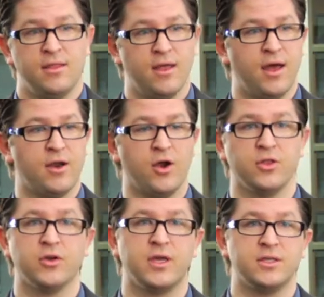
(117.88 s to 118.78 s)
that are
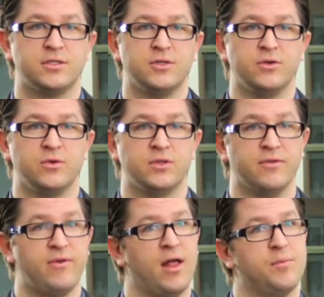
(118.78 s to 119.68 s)
looking to
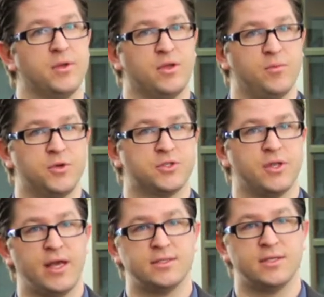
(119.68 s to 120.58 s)
develop and
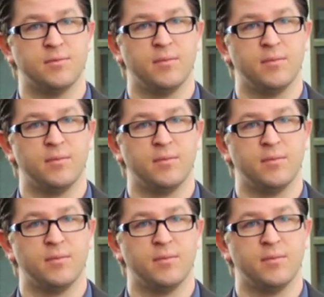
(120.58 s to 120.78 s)
commercialize them.